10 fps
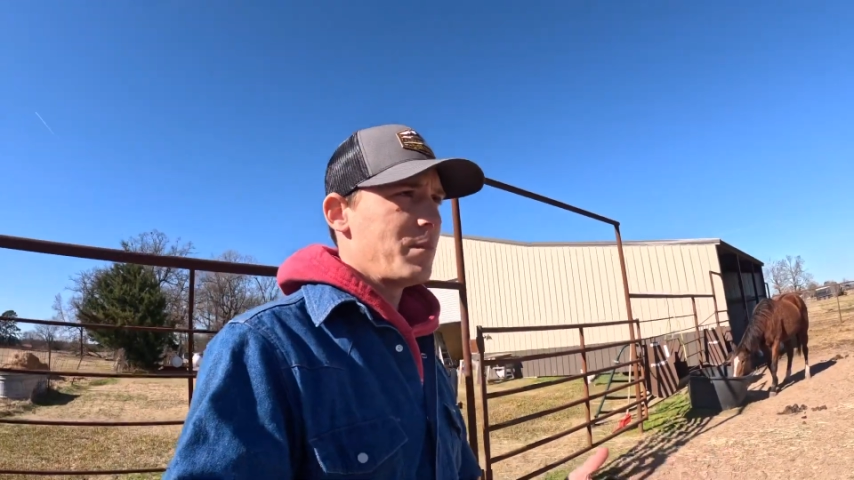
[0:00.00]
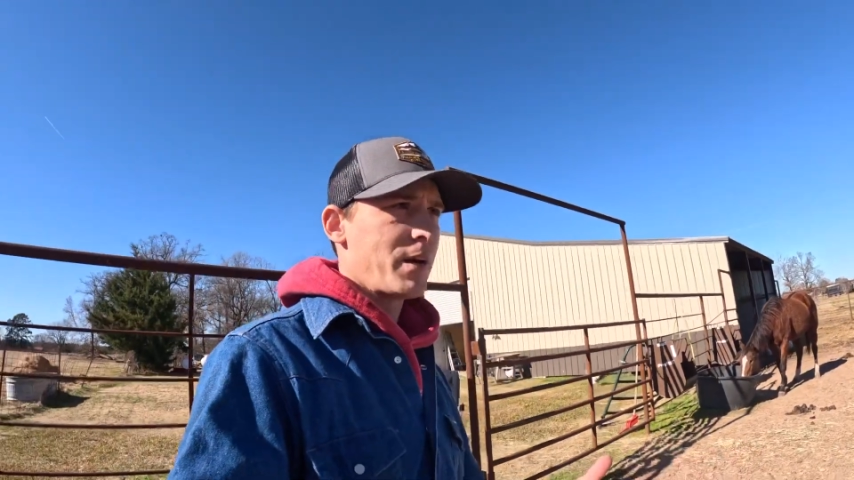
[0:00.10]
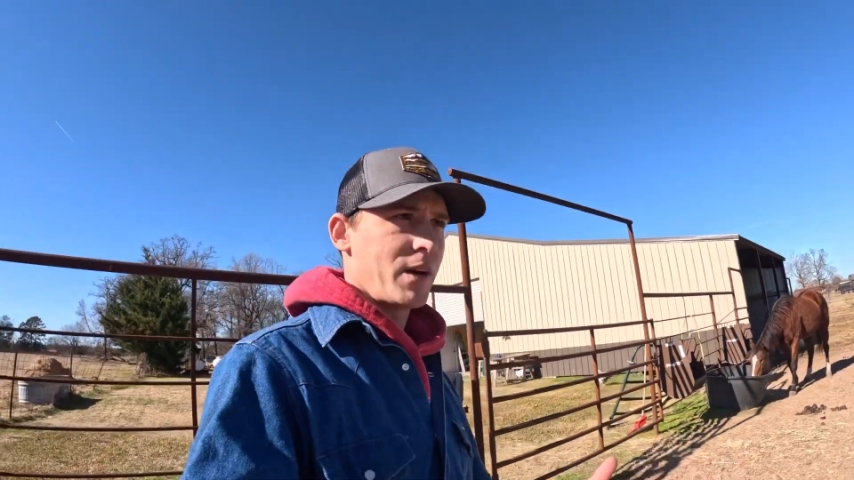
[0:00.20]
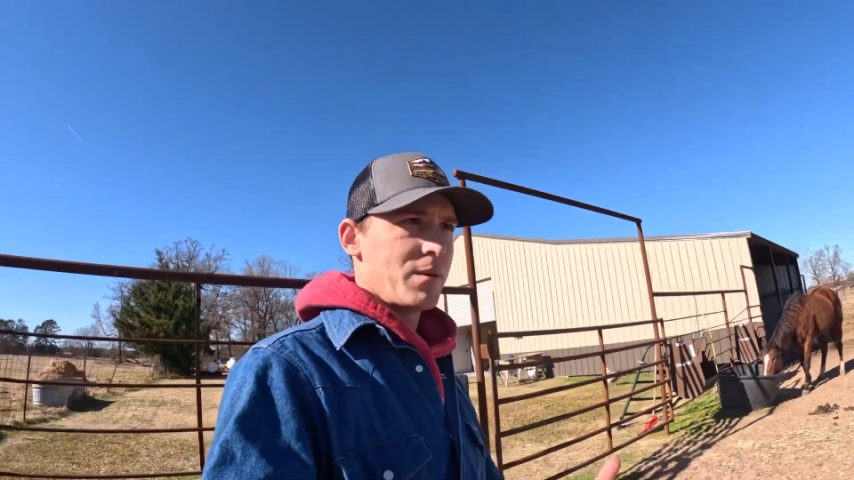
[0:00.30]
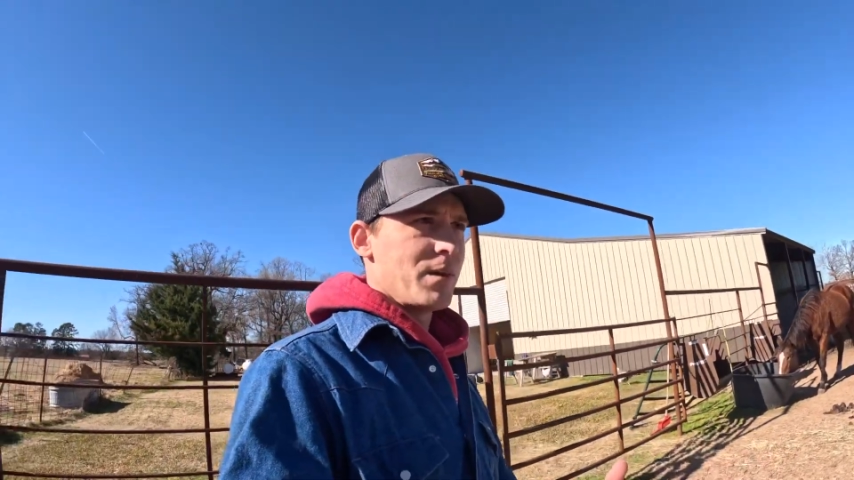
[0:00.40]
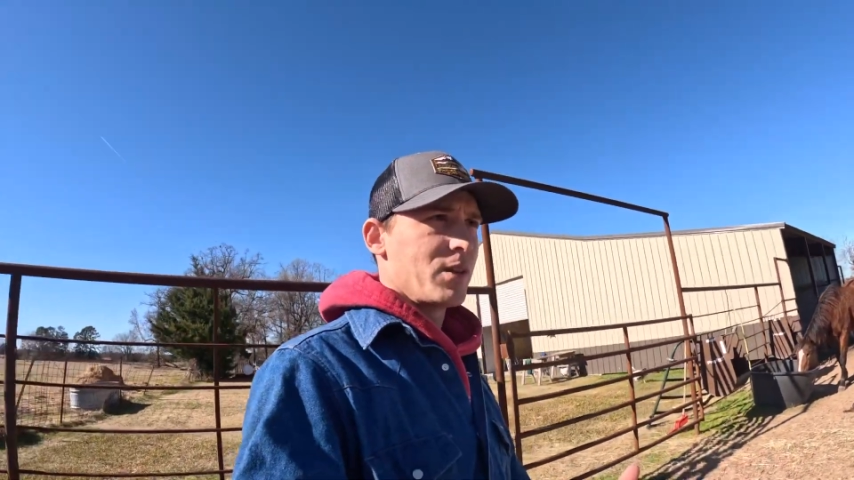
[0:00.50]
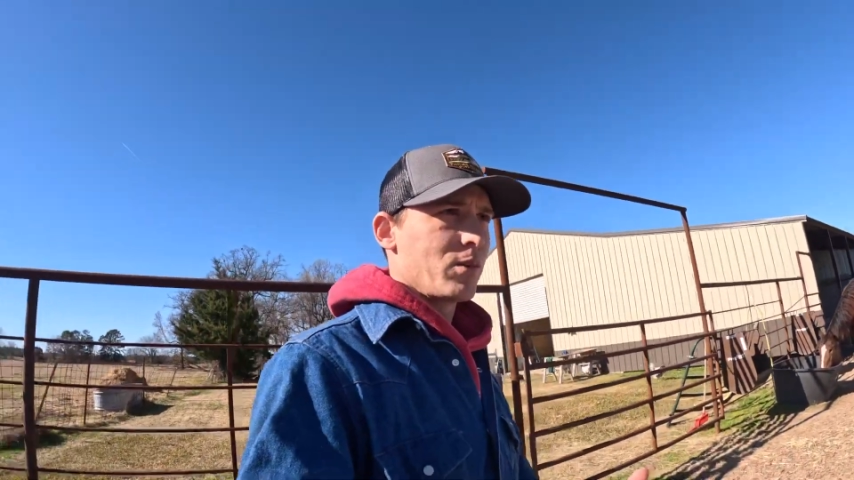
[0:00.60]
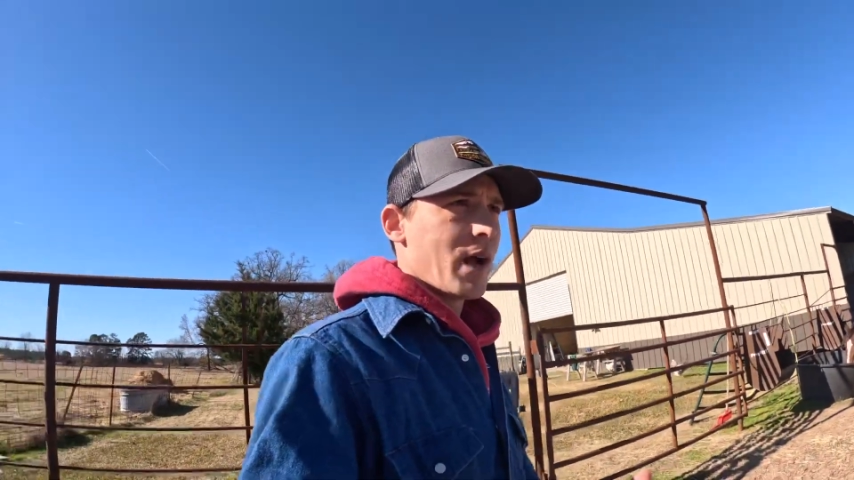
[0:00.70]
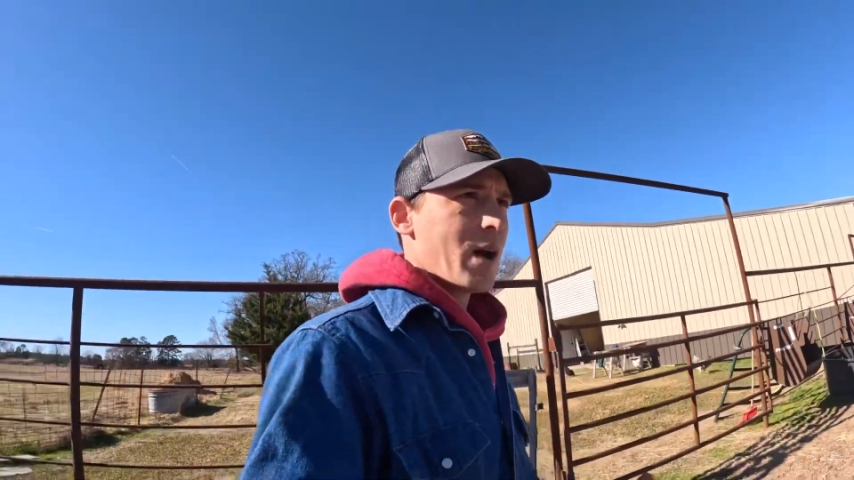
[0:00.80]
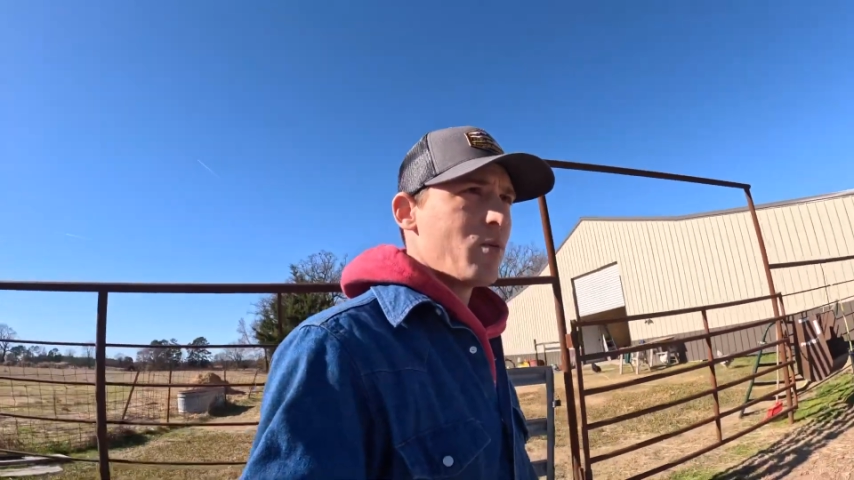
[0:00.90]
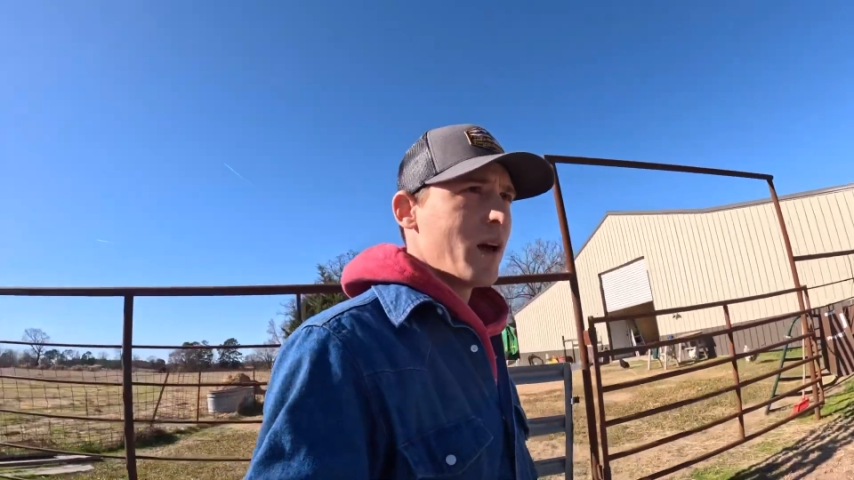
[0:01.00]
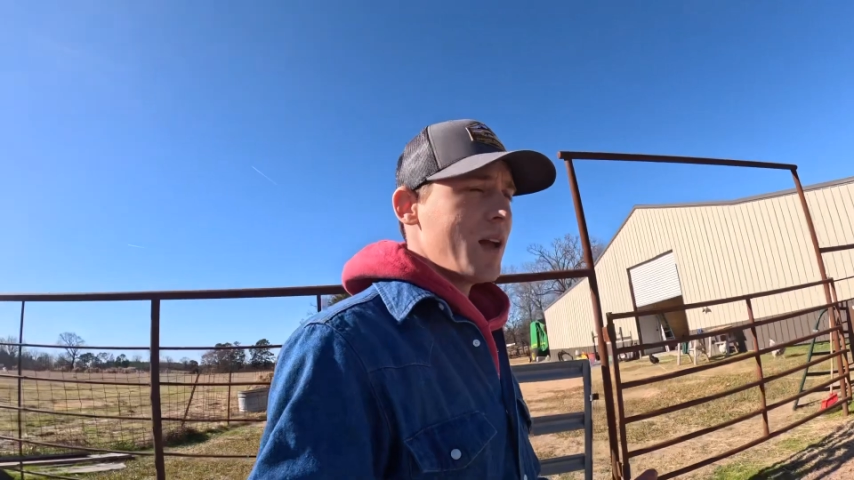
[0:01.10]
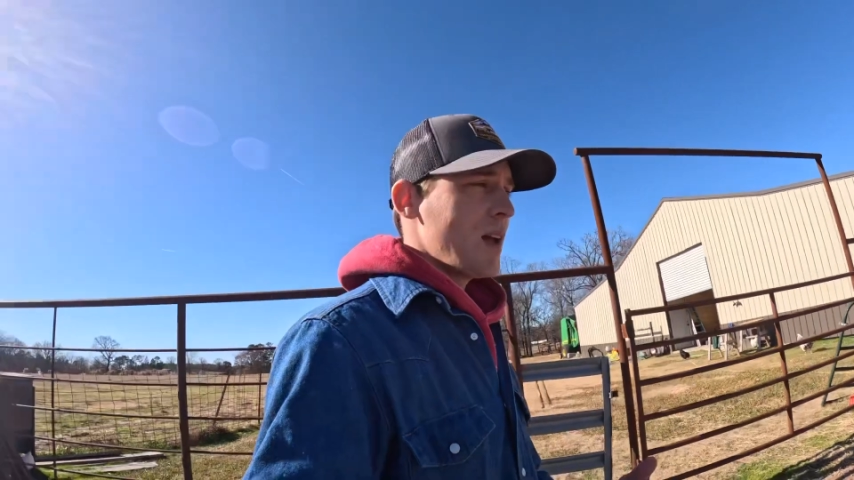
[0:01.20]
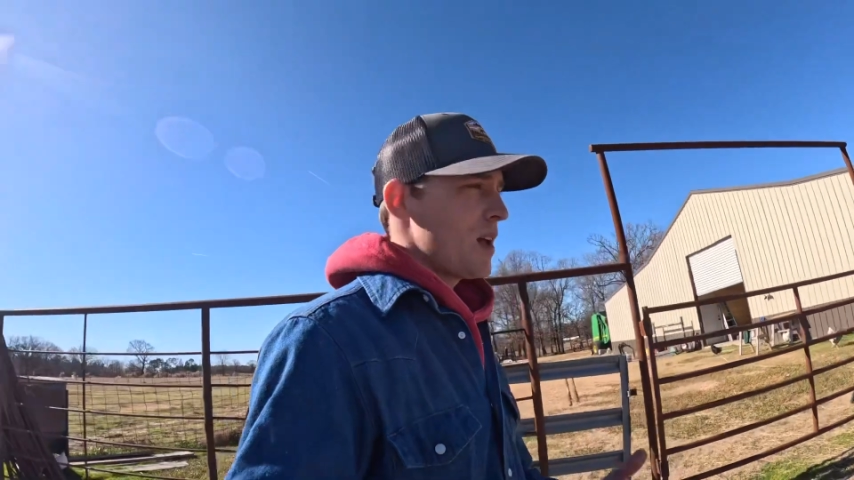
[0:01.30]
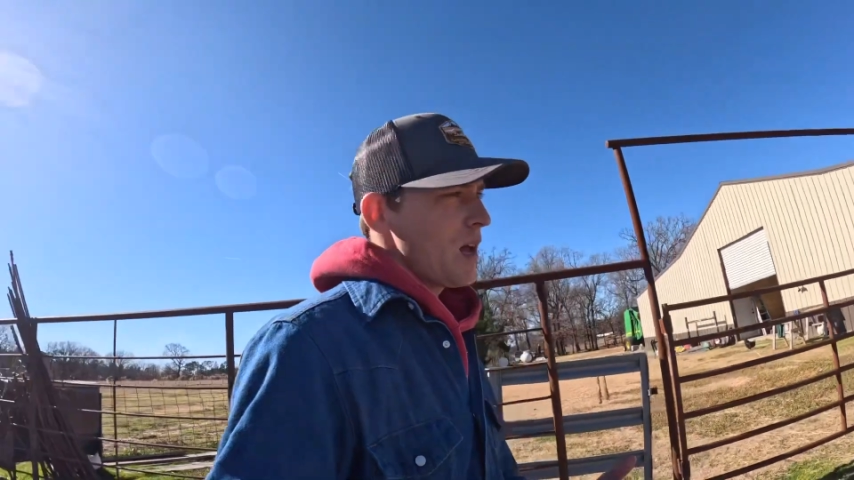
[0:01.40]
It may not be the right
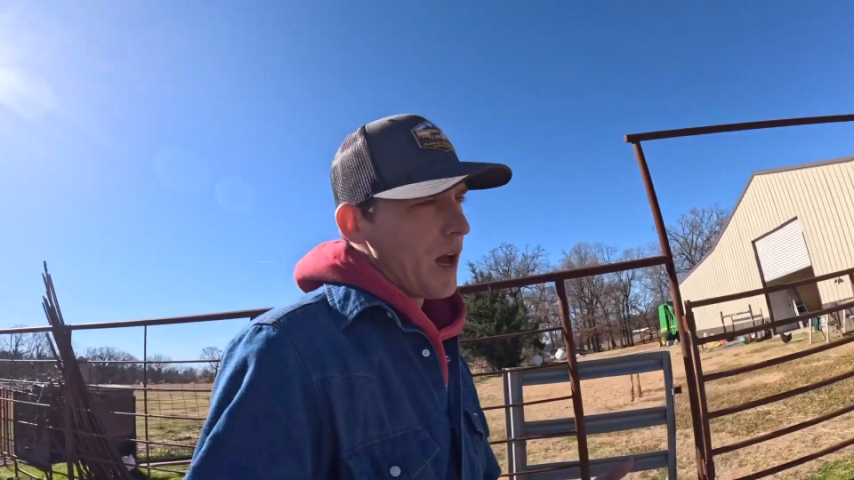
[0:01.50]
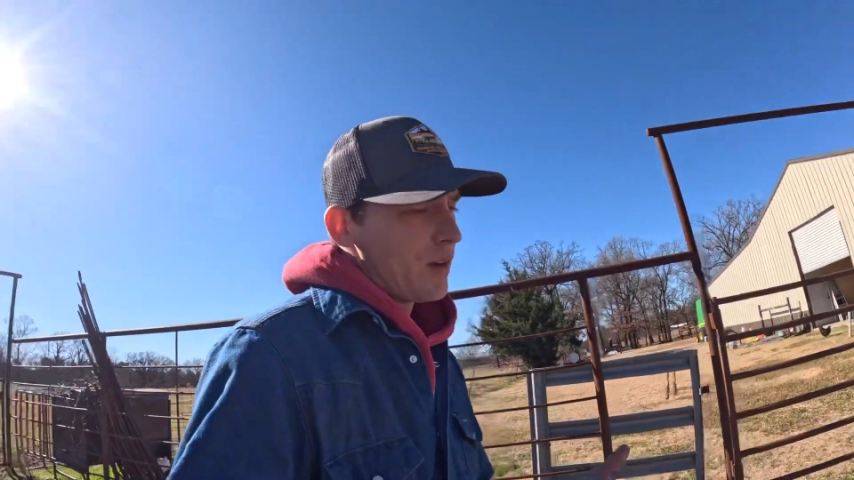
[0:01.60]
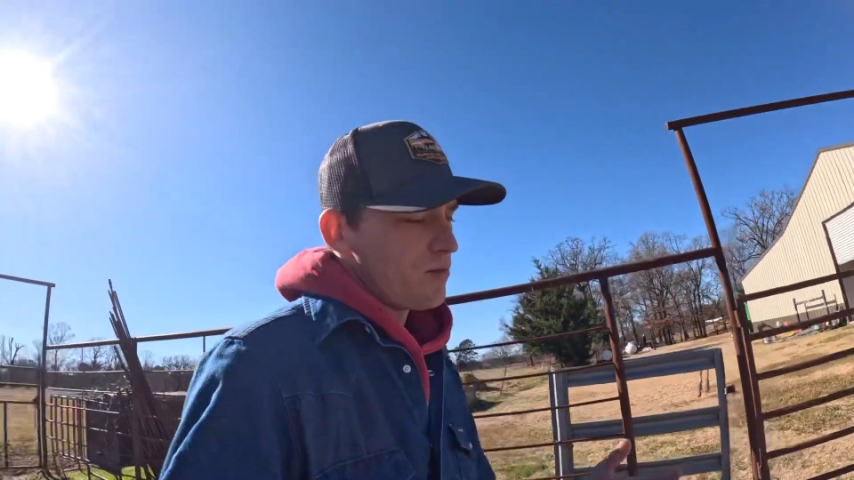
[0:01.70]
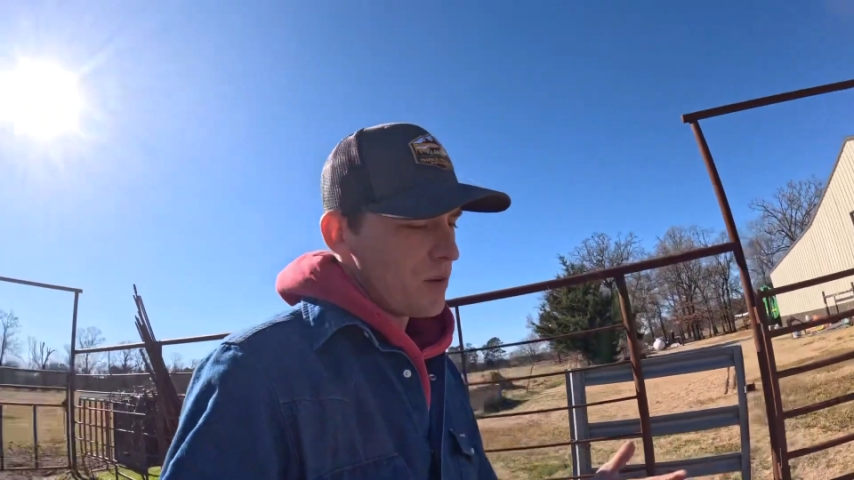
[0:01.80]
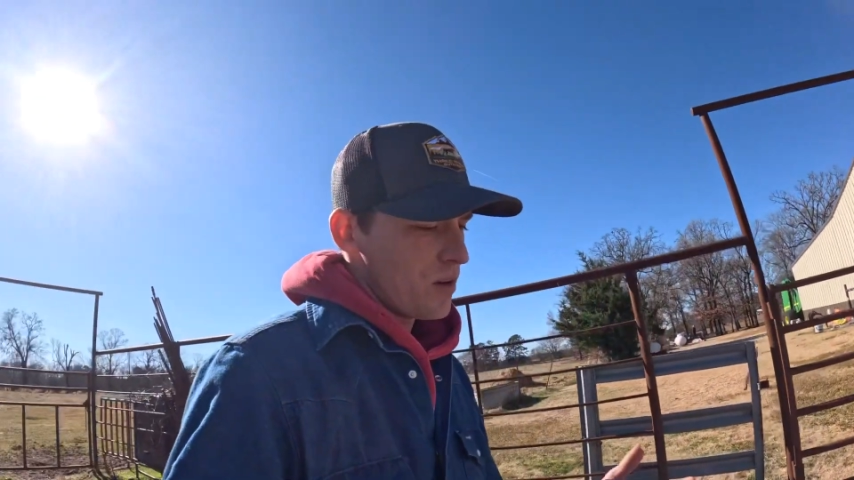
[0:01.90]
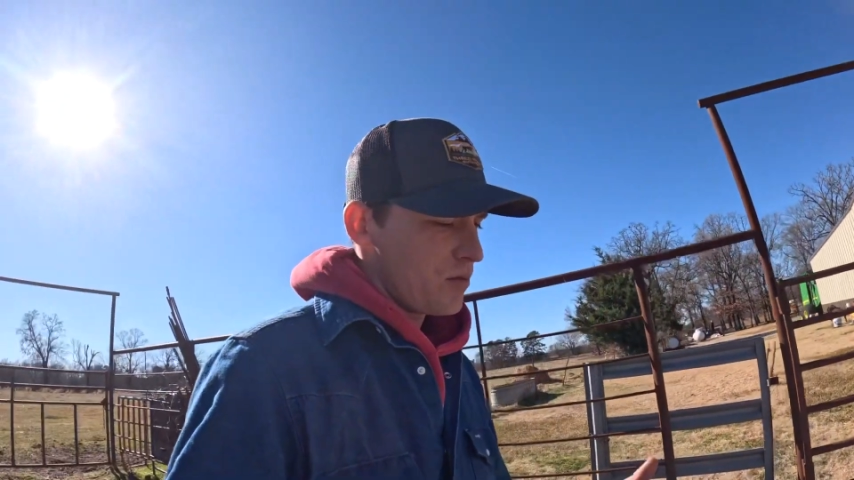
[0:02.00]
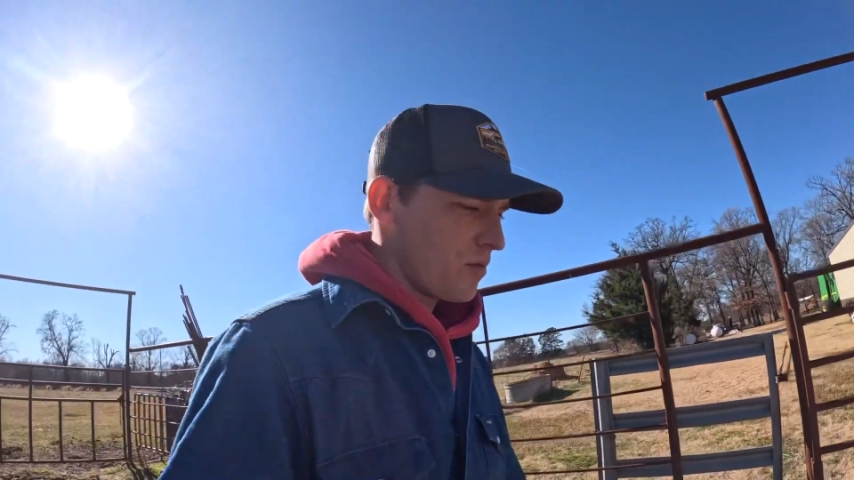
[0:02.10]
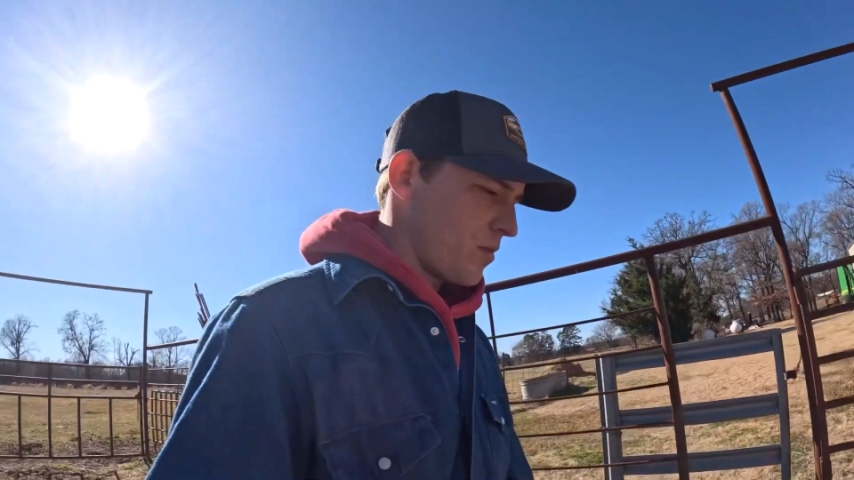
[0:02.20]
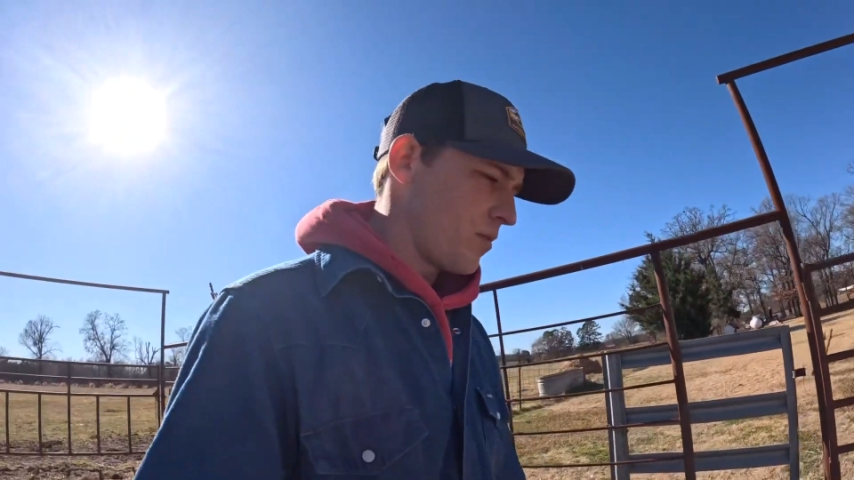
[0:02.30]
way, I don't know,